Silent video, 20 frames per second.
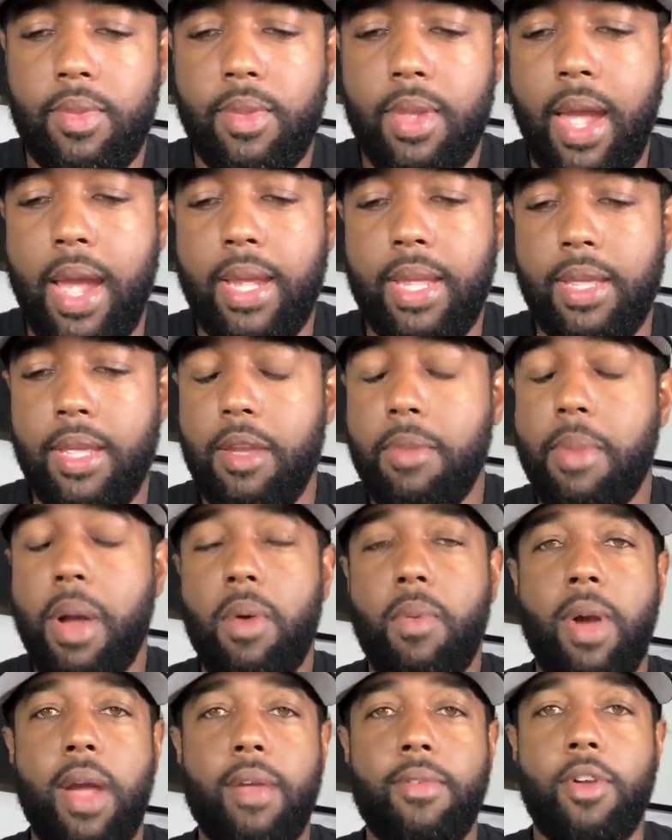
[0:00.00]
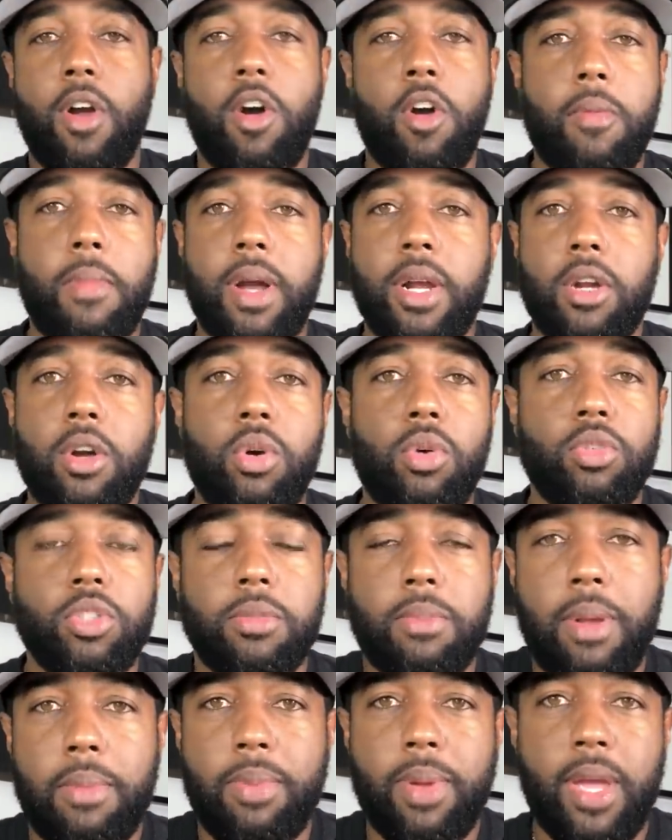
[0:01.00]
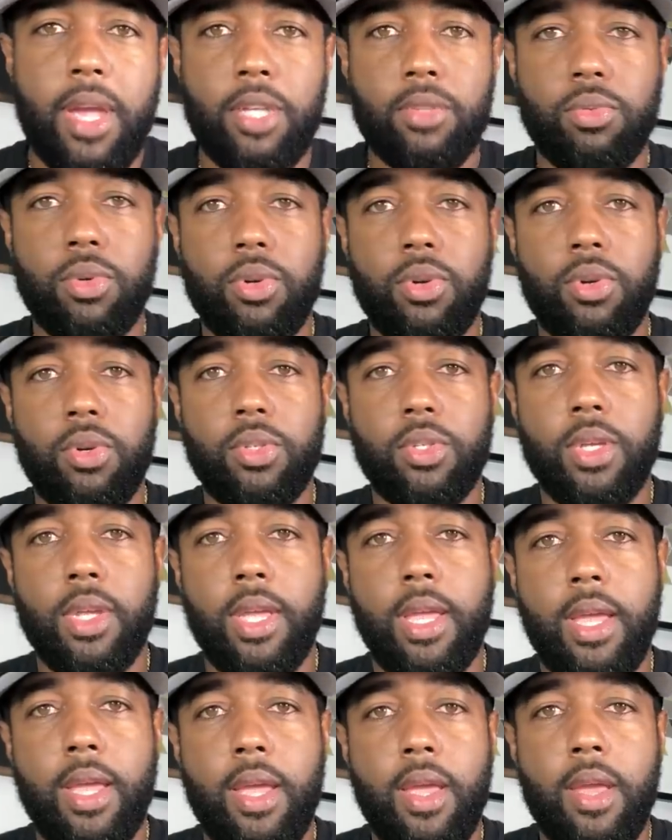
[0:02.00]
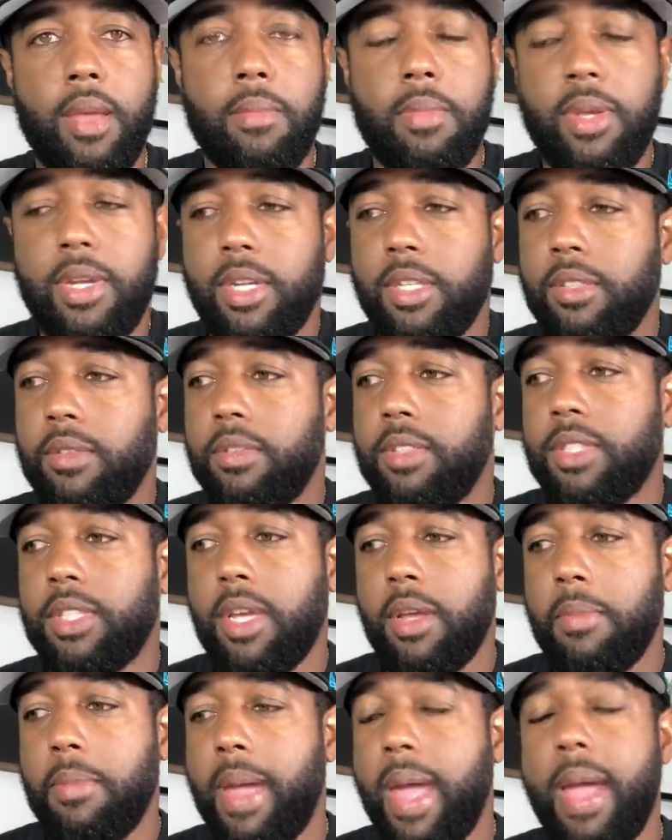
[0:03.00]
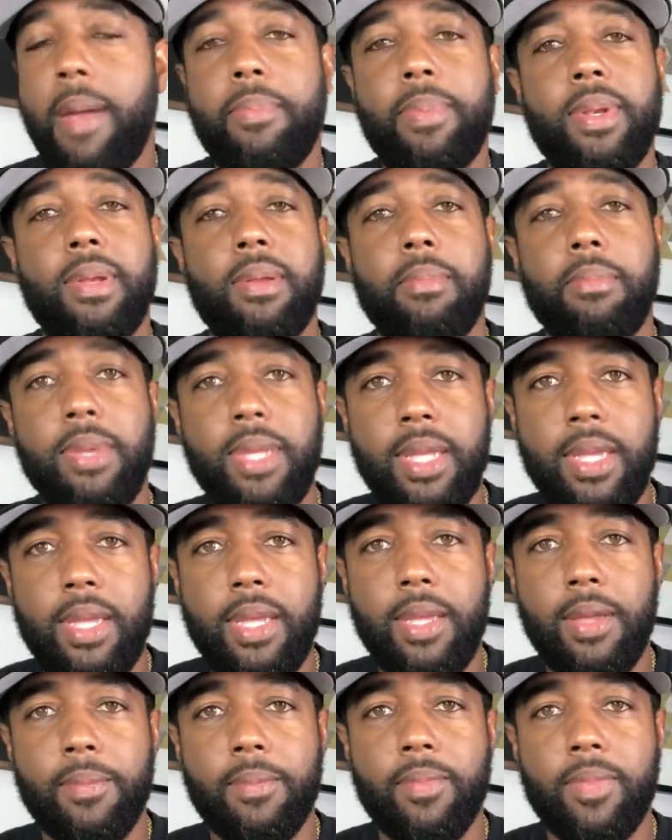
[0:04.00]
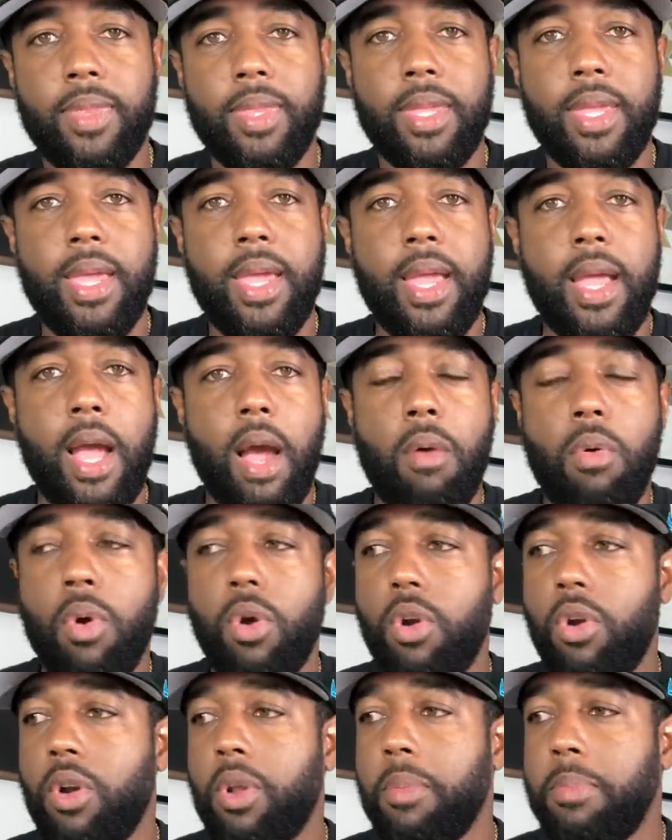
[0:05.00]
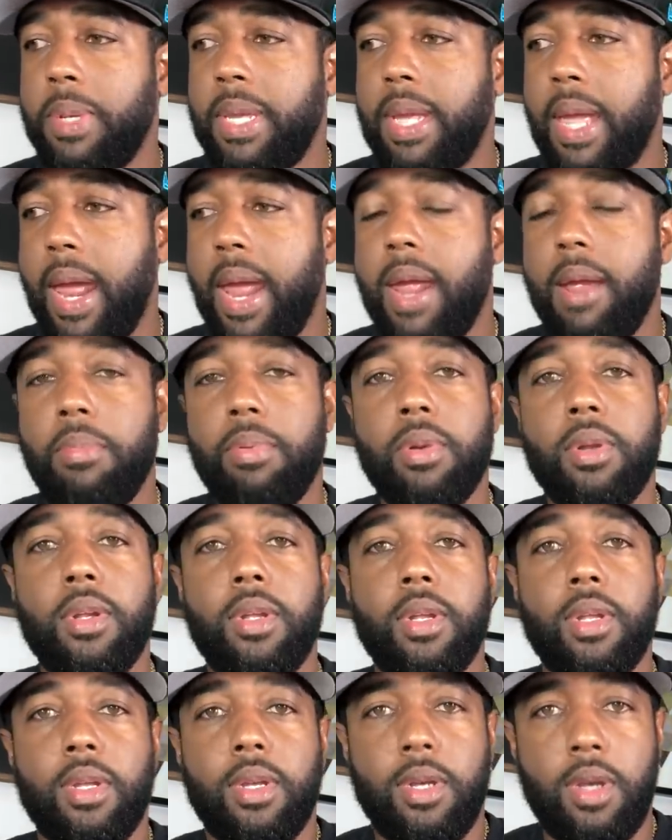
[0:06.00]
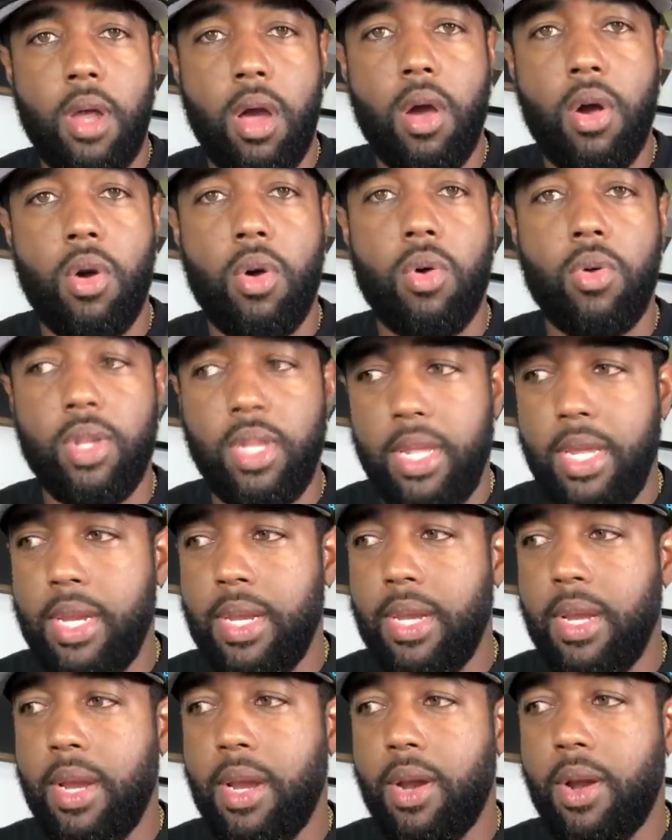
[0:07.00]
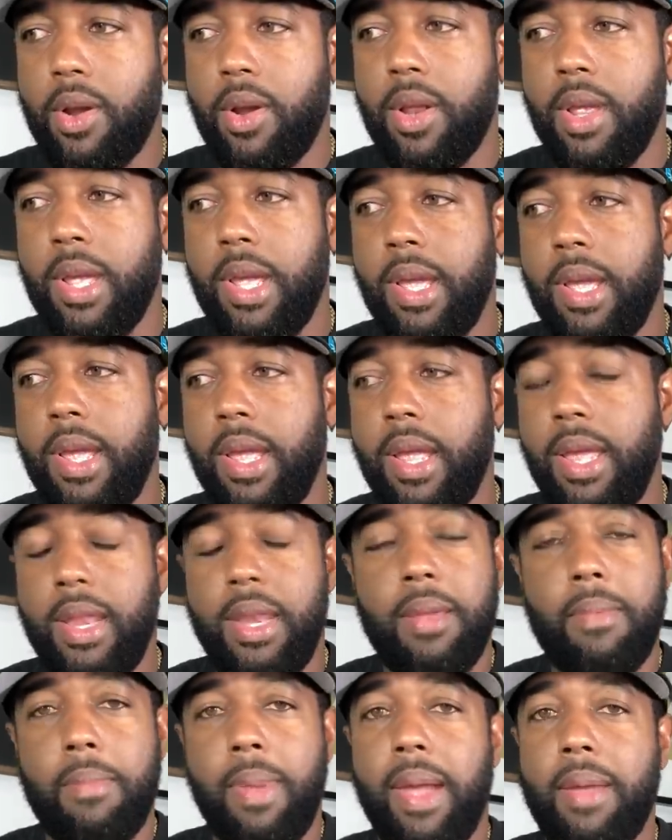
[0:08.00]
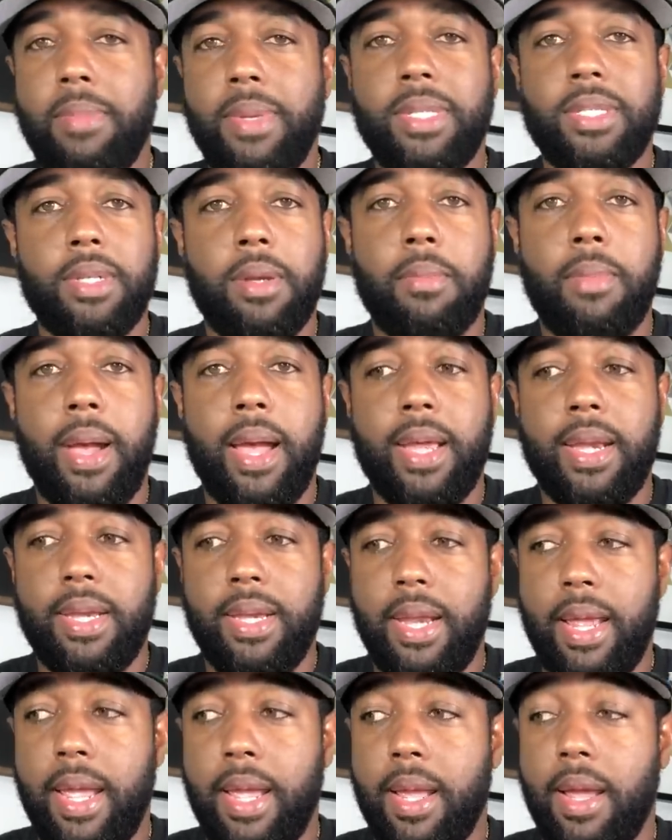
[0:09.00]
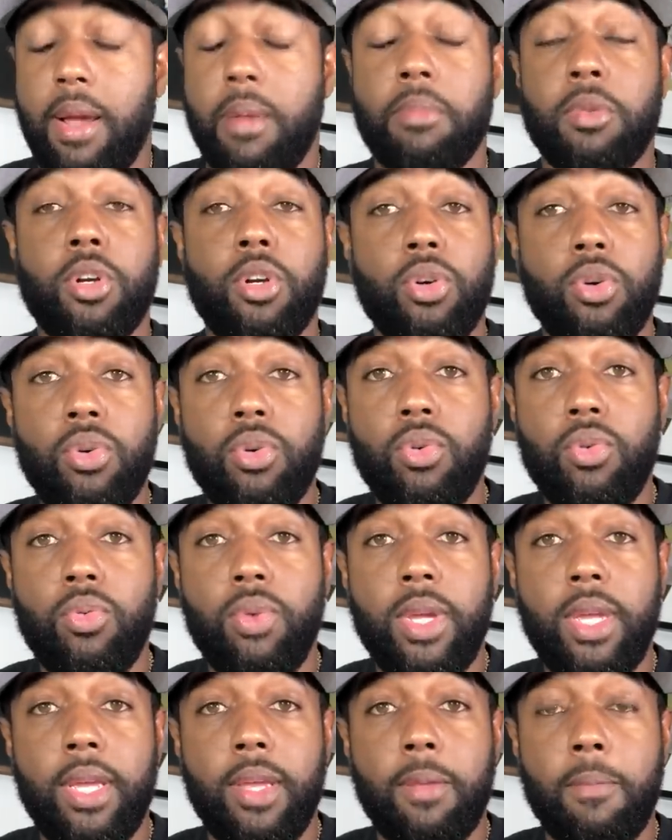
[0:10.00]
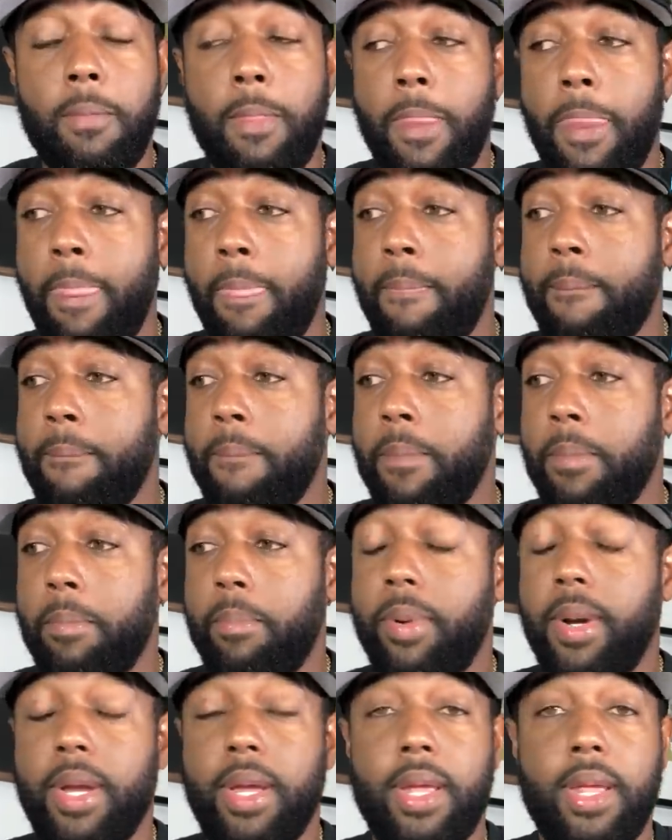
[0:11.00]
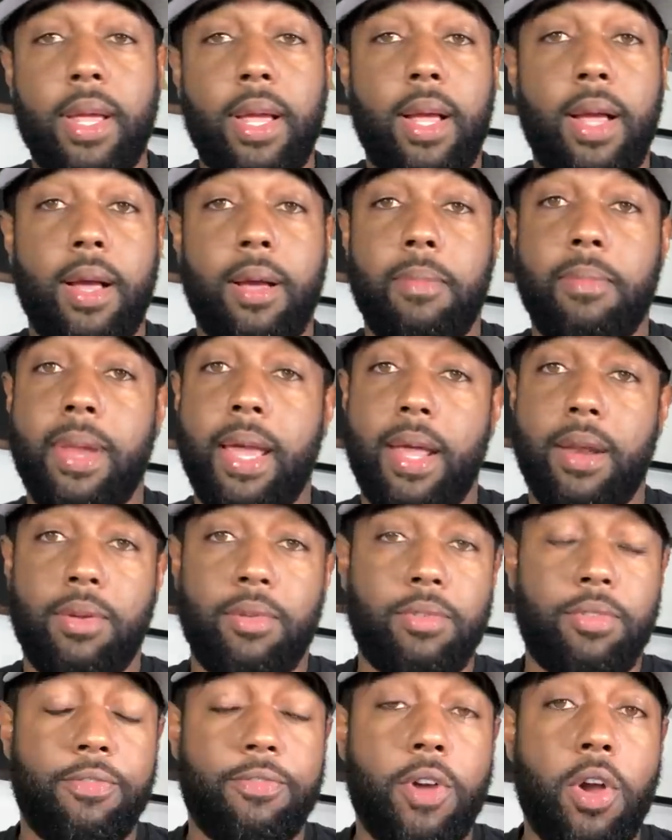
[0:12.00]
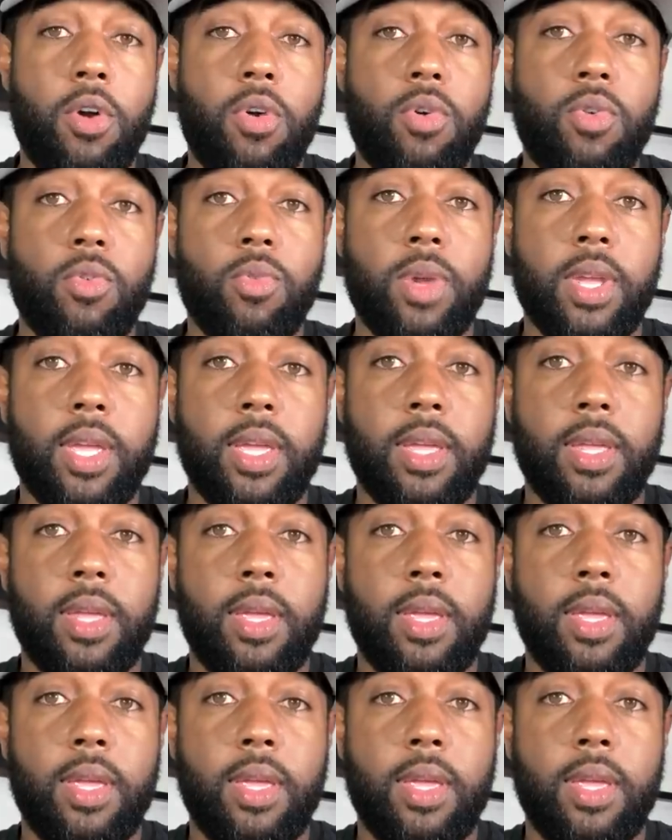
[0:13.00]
I give my wife all my codes and my passwords? Because if something happened to me, I want her to be able to log in there and it might be somebody that I'm cool with, but I'm not on the phone with.